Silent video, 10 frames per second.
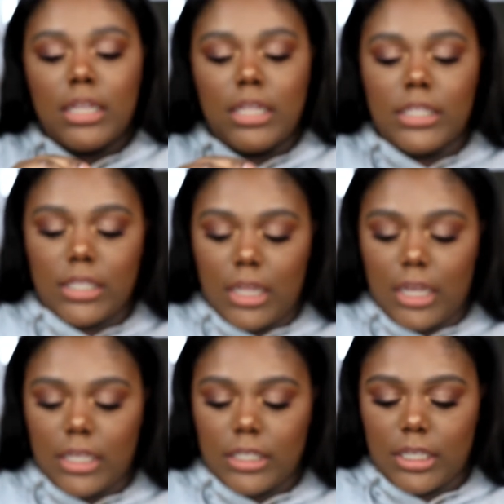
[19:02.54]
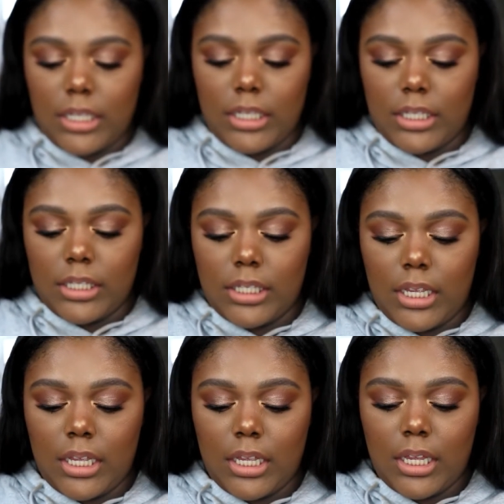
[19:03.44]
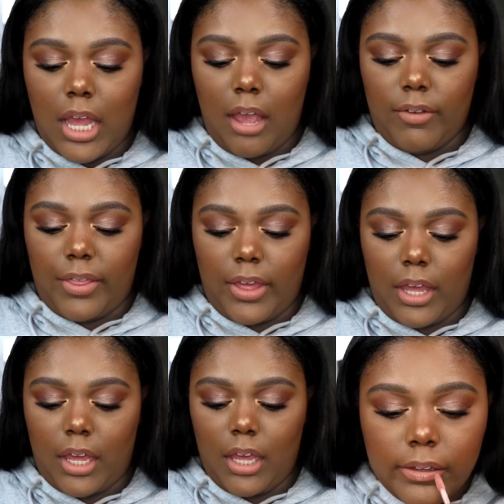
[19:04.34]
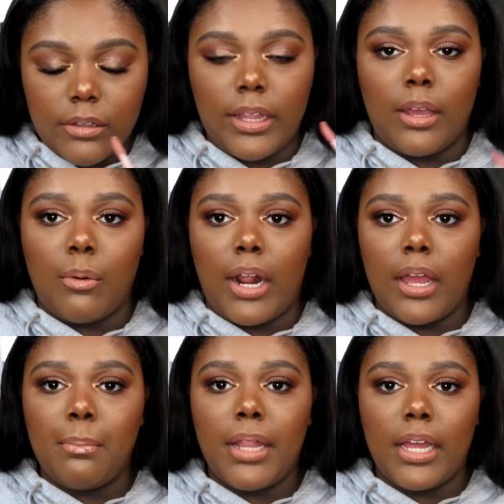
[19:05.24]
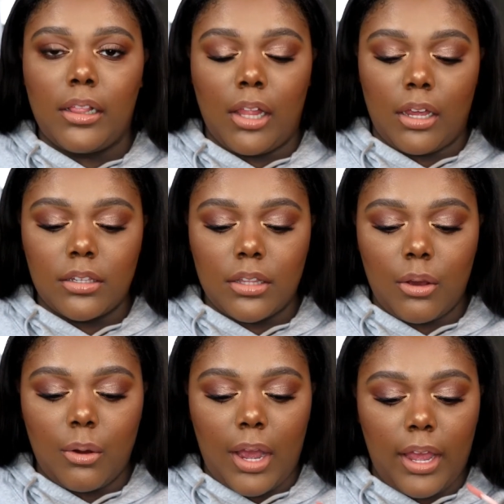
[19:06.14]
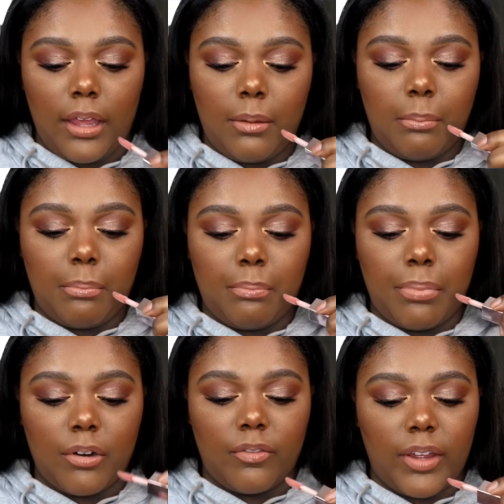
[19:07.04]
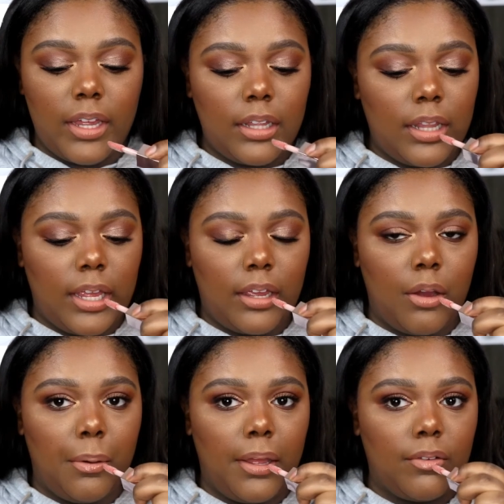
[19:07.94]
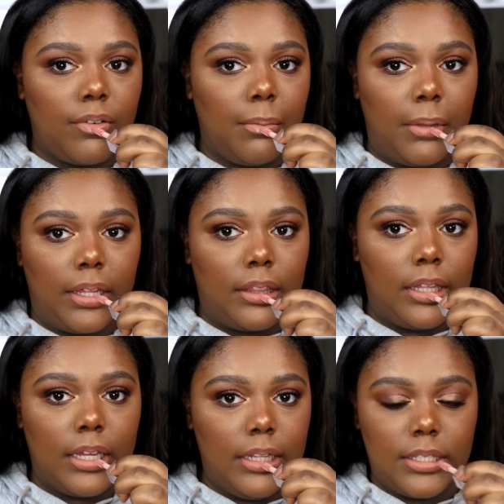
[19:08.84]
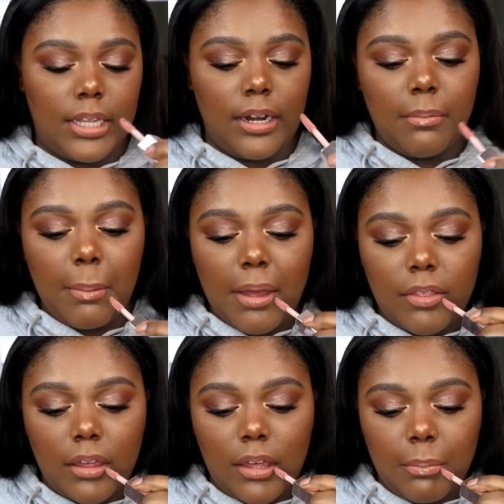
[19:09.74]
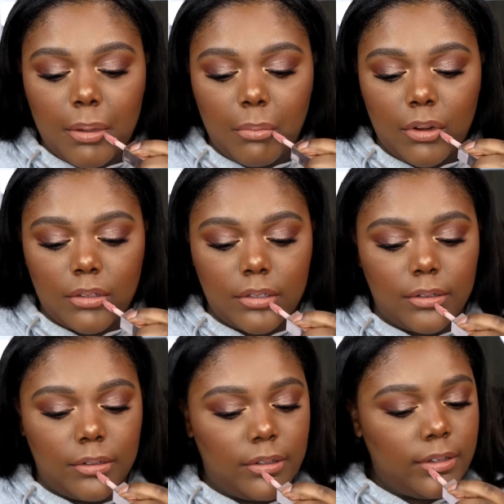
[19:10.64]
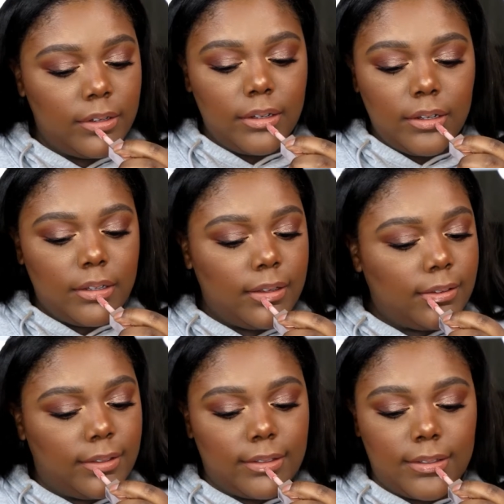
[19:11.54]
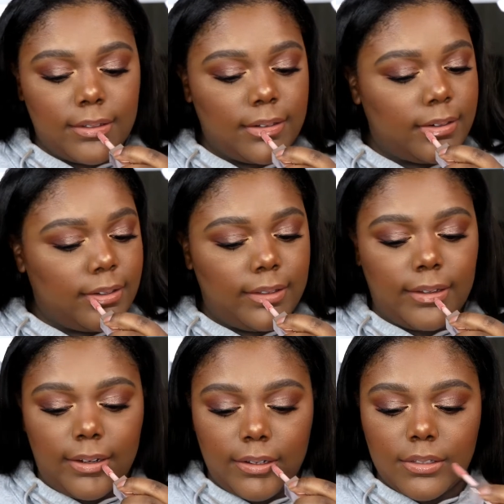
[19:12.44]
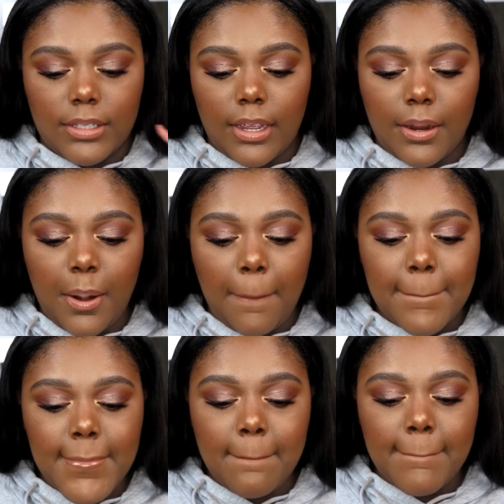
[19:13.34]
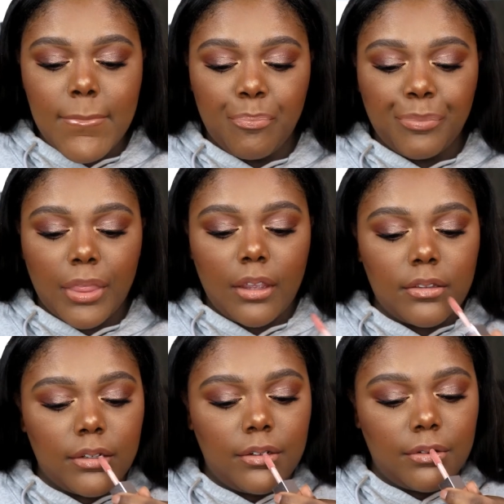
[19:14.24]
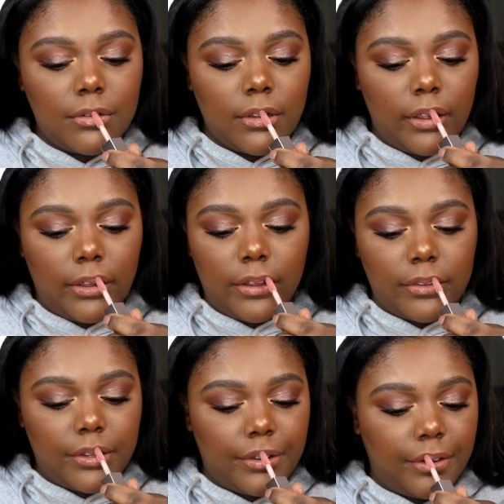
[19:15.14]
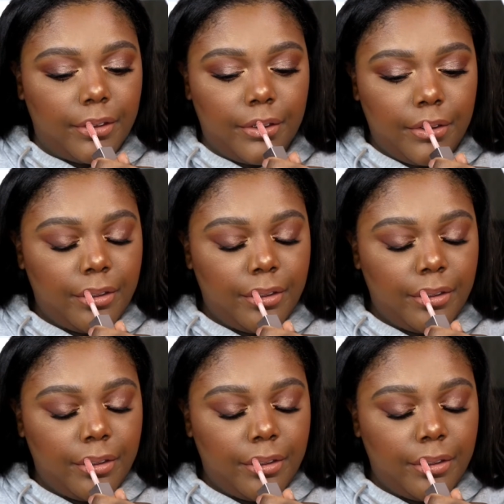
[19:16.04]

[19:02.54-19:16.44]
This gloss is everything. Like when I apply gloss though, I prevent like going from like the inside of my mouth. I keep it more so like the center and the outside, because I don't like it to